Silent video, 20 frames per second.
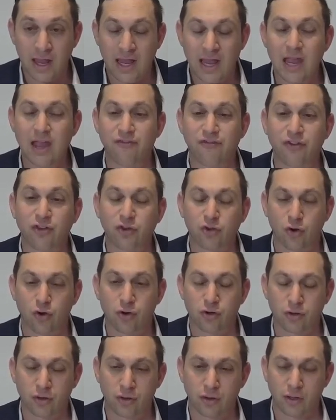If he
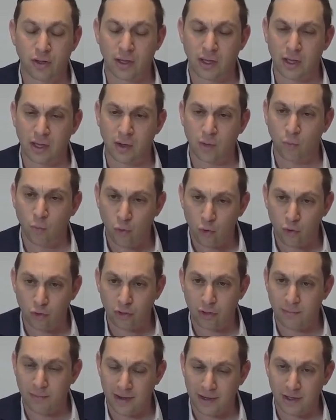took a
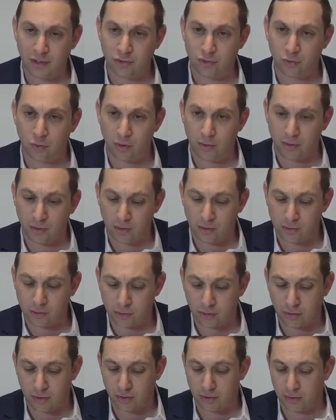wool and made into
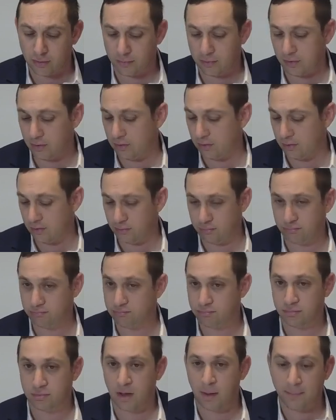a a, a,
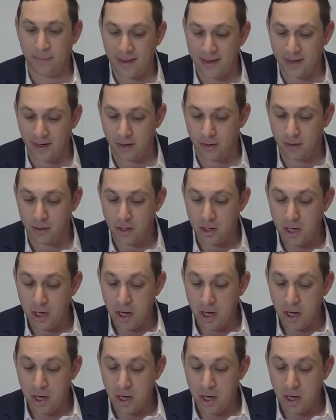a bed,